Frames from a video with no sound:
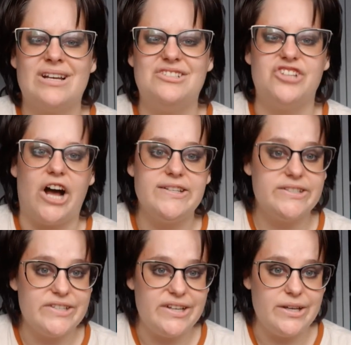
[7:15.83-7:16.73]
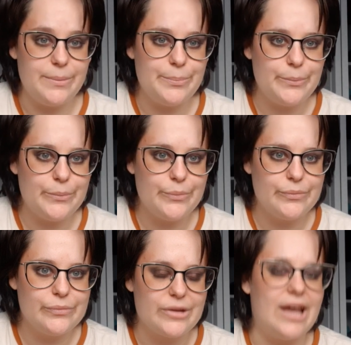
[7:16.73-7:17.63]
dusty
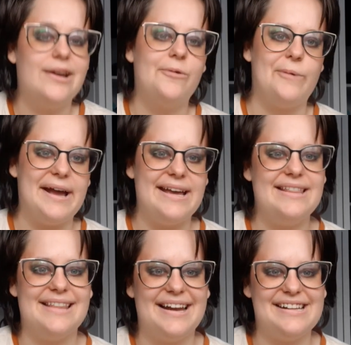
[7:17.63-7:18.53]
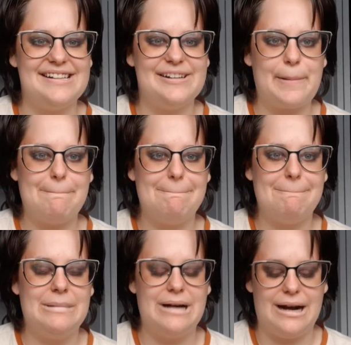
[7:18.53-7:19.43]
in a way that
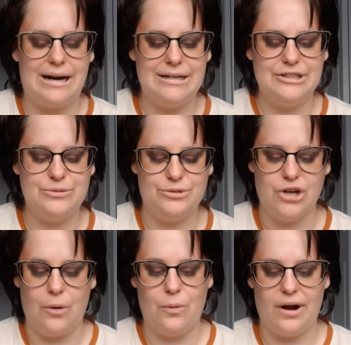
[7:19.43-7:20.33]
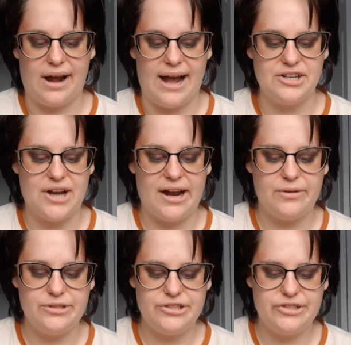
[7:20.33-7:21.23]
you don't want
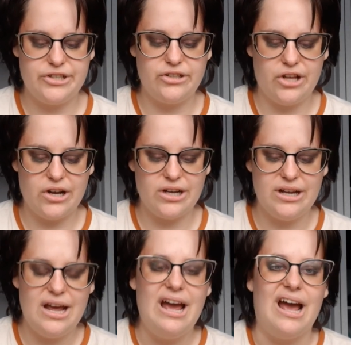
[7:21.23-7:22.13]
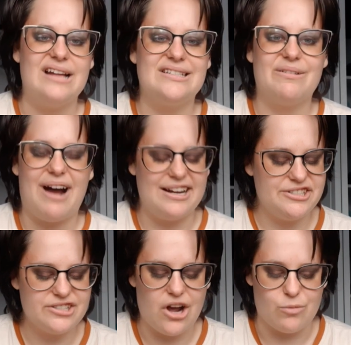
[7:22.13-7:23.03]
eyeshadows to look. And so I
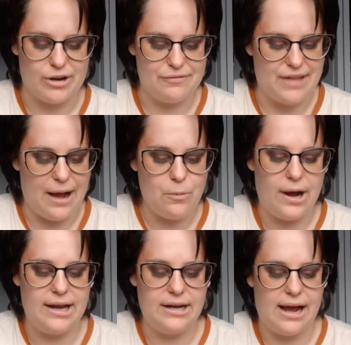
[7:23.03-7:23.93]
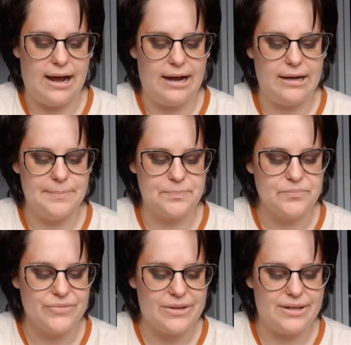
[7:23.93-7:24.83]
just got rid of that one.
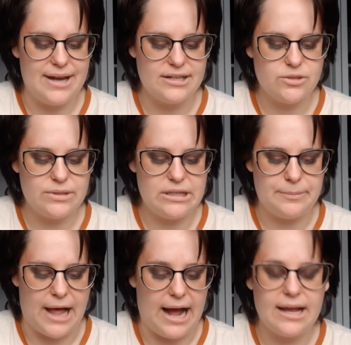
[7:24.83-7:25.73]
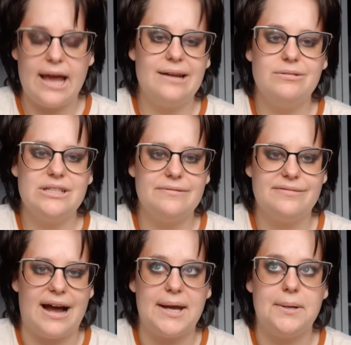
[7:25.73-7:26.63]
The next was a black, and it was a
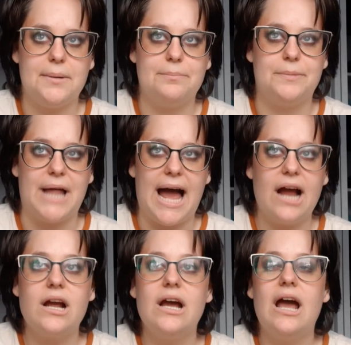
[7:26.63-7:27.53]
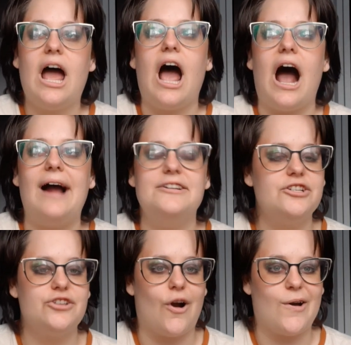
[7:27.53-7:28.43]
fine black. I
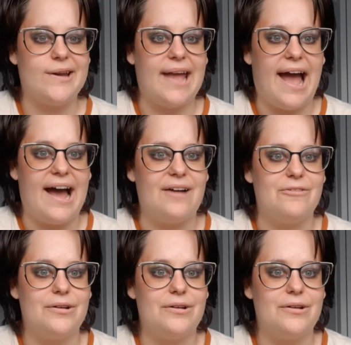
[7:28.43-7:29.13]
just already have